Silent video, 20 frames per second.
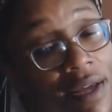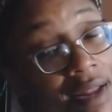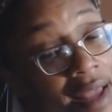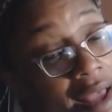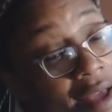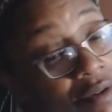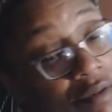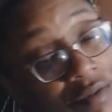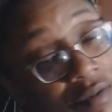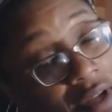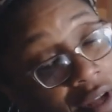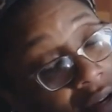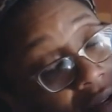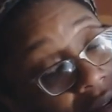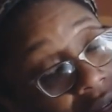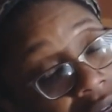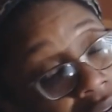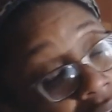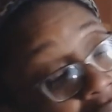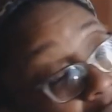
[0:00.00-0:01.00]

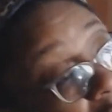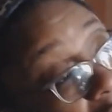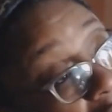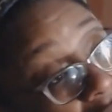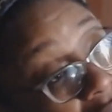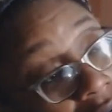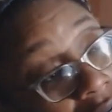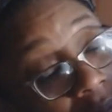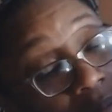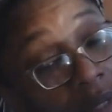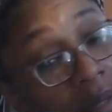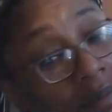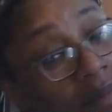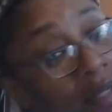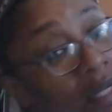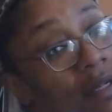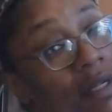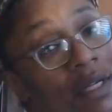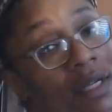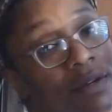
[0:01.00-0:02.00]
aggravated. And I was like, I'm
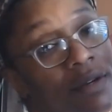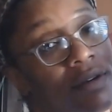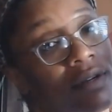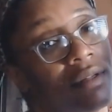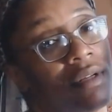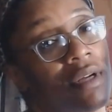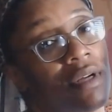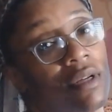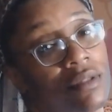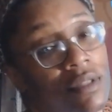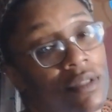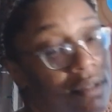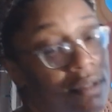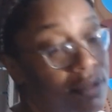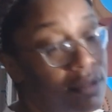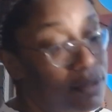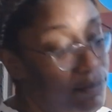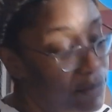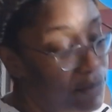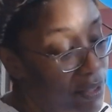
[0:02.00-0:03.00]
done here. I'll just
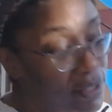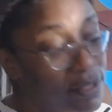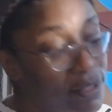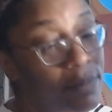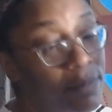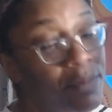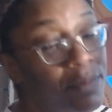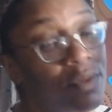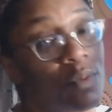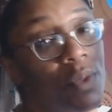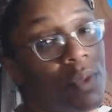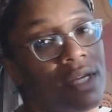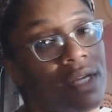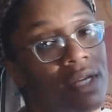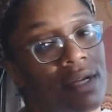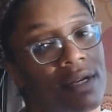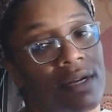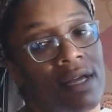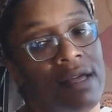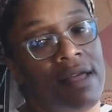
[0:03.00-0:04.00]
pick this up on the
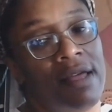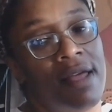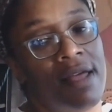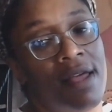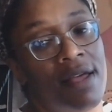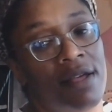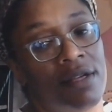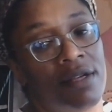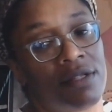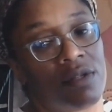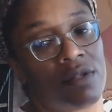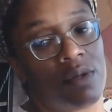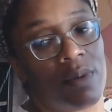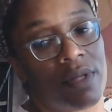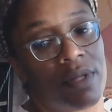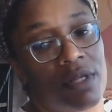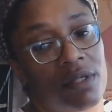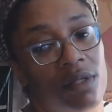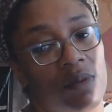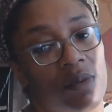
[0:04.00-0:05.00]
weekend. So anyway,
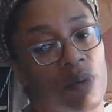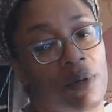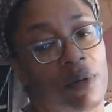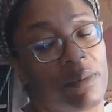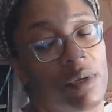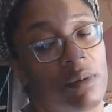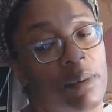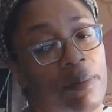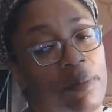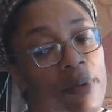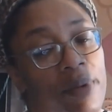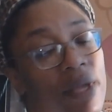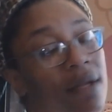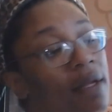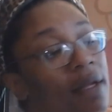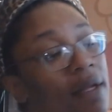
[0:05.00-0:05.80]
this is what I'm going to be painting